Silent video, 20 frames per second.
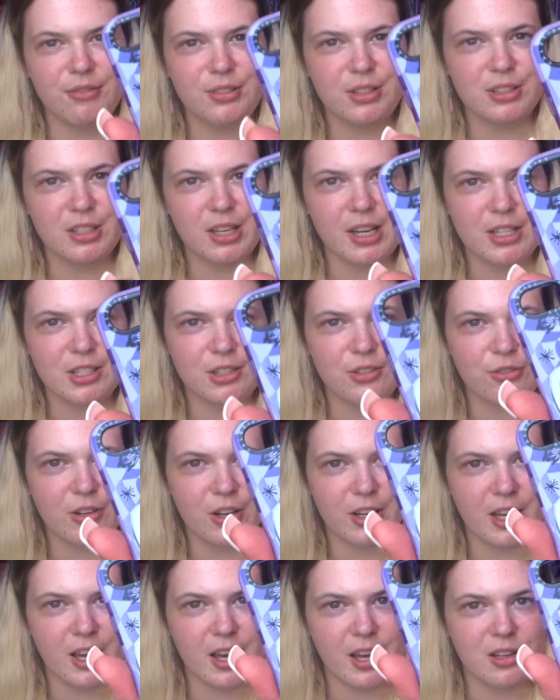this
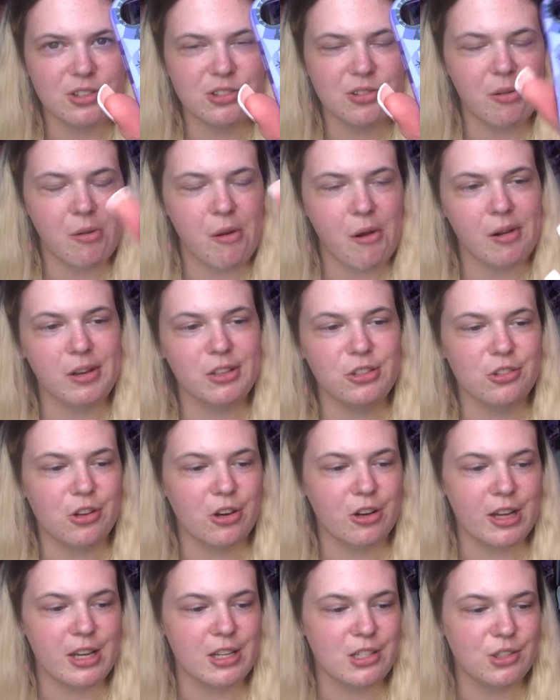Casetify case. It's not
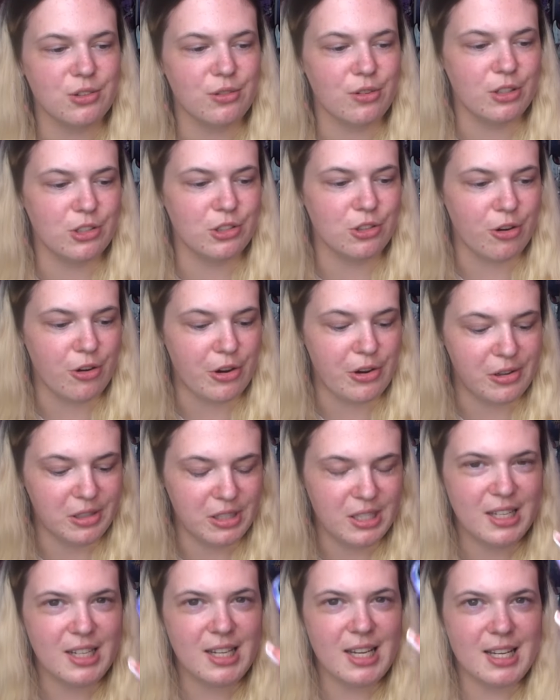Casetify, sorry.
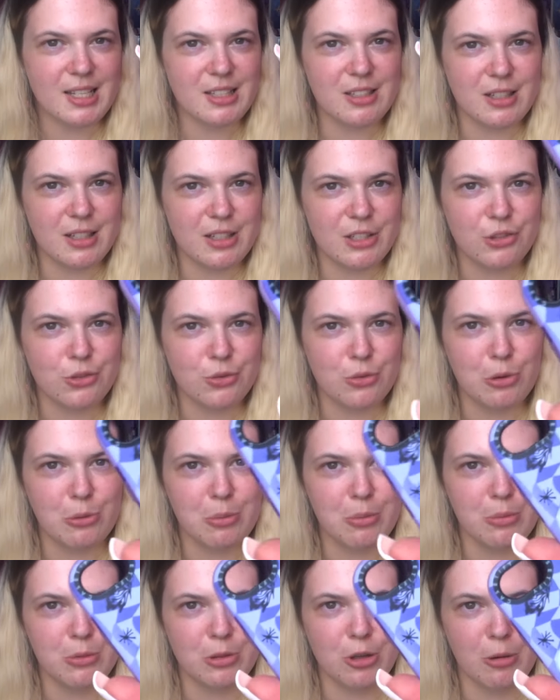It's a literal
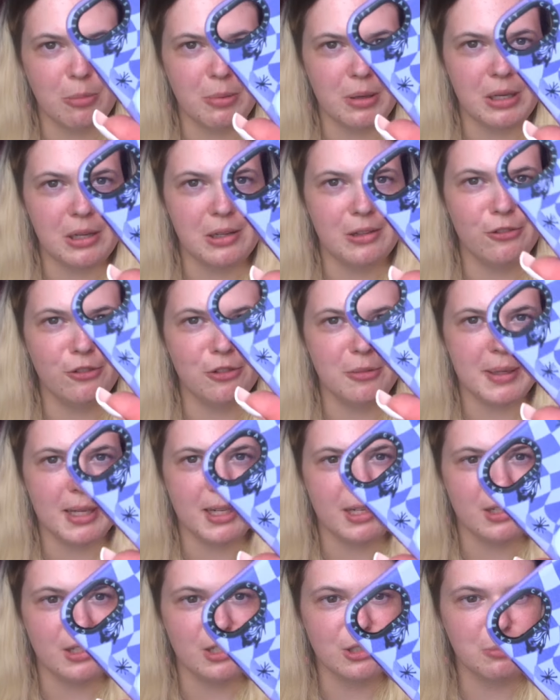copy from
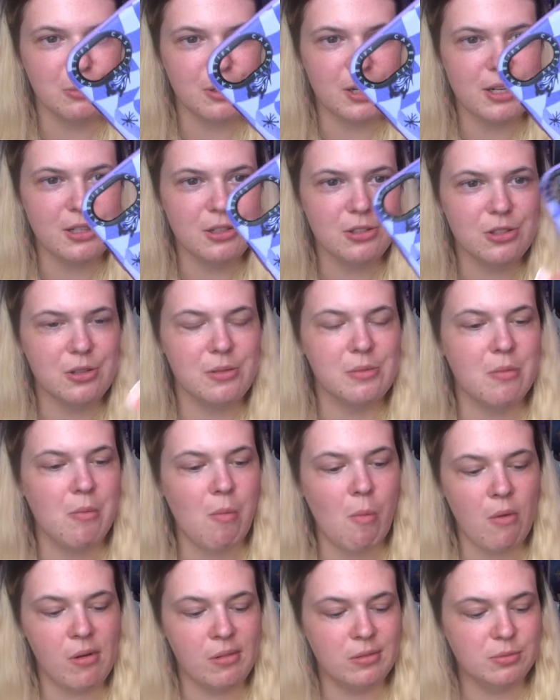AliExpress.
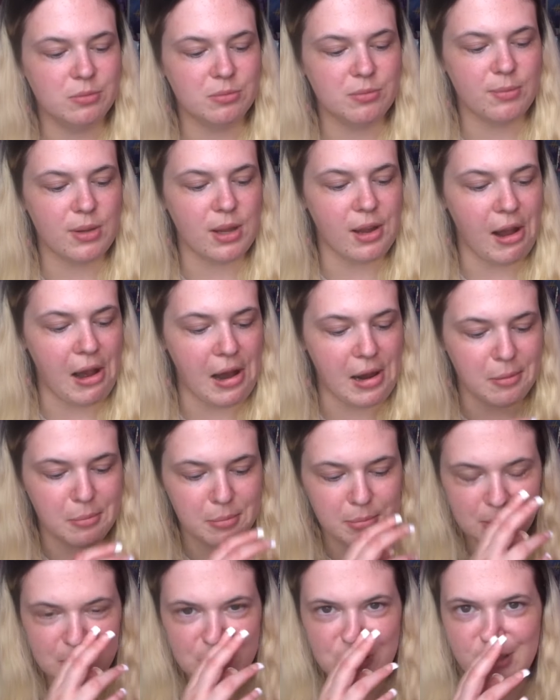Again,
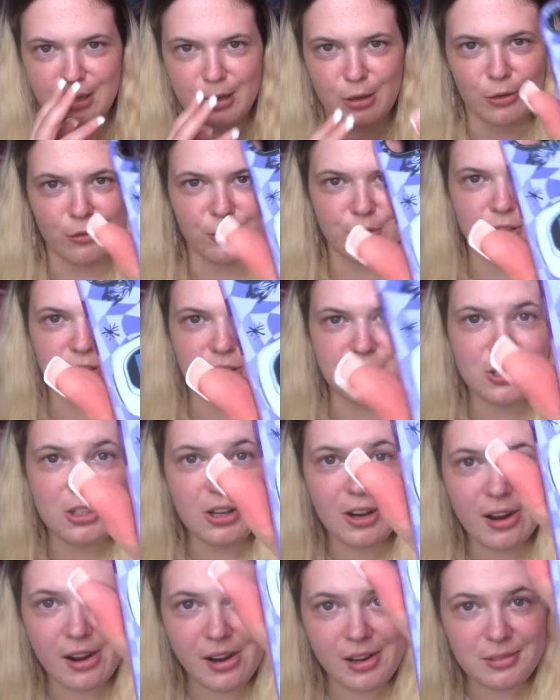because I love the
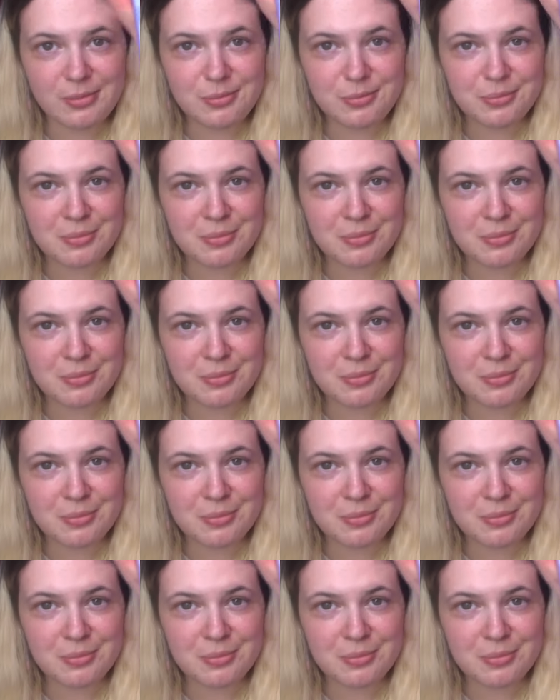design,